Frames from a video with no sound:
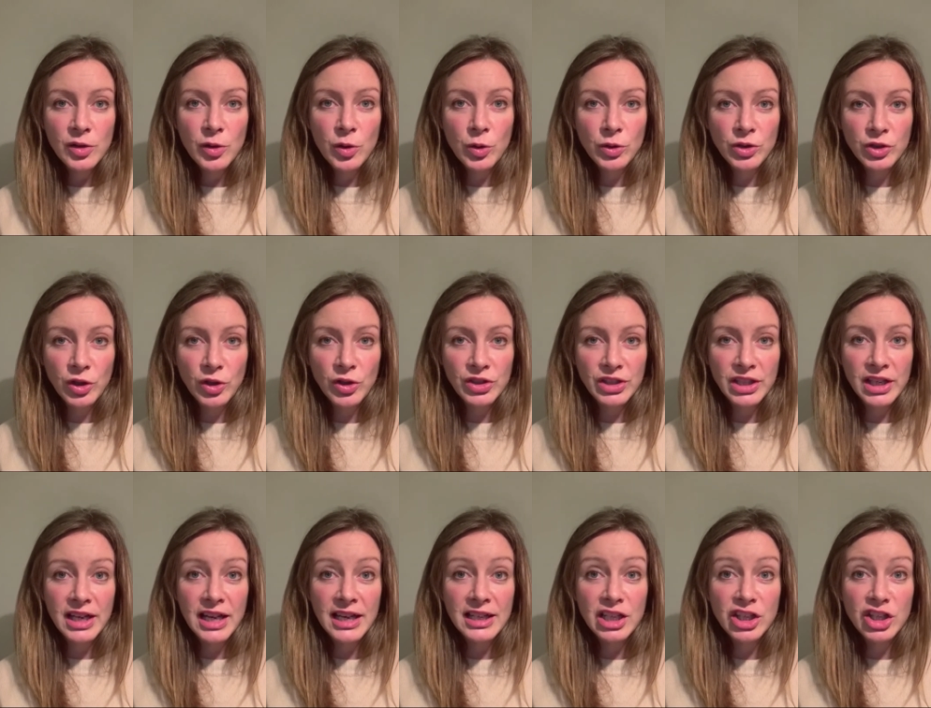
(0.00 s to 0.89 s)
or doctor
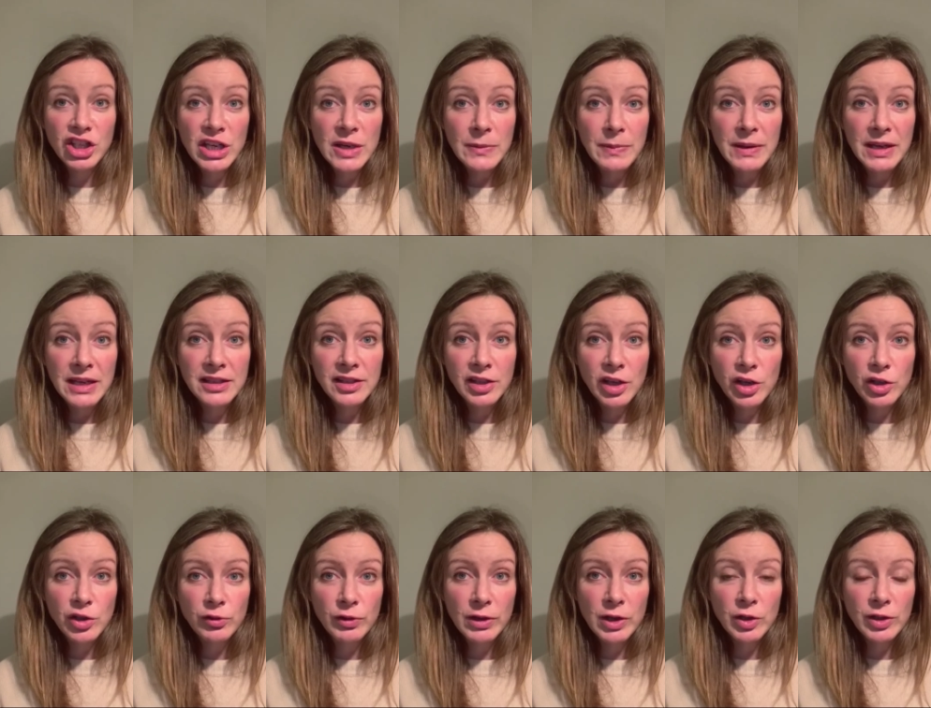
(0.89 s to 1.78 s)
at a GP
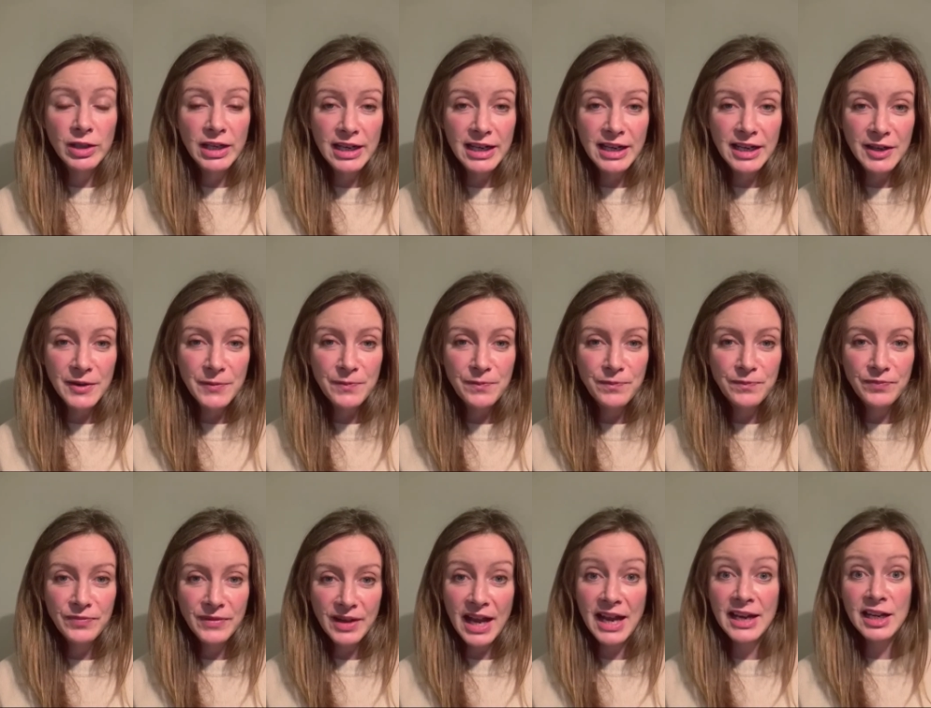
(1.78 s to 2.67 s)
surgery or clinic,
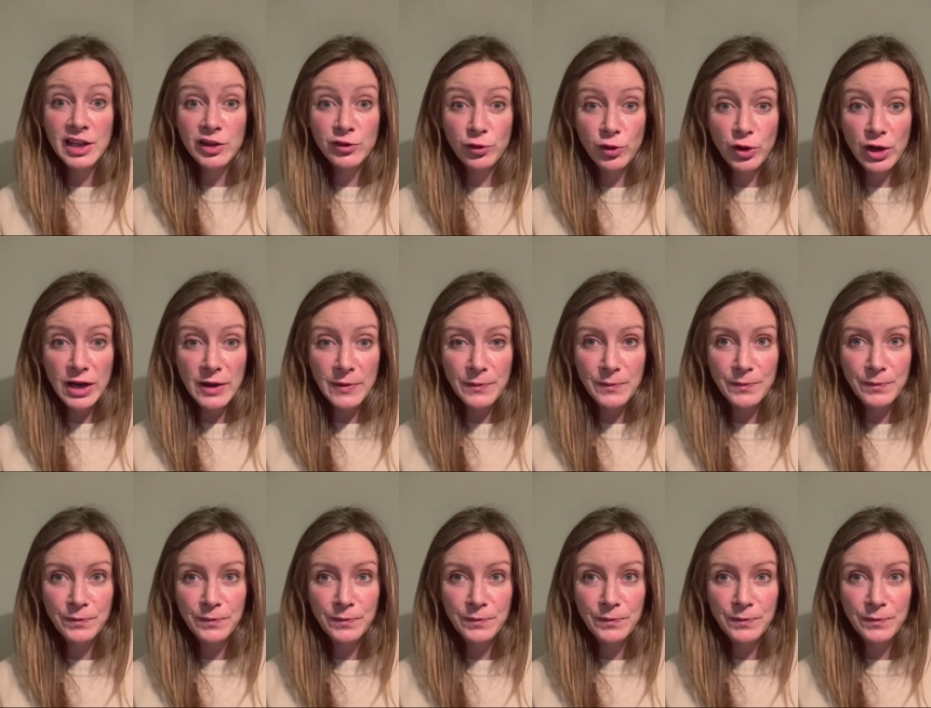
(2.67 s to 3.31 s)
and it's free.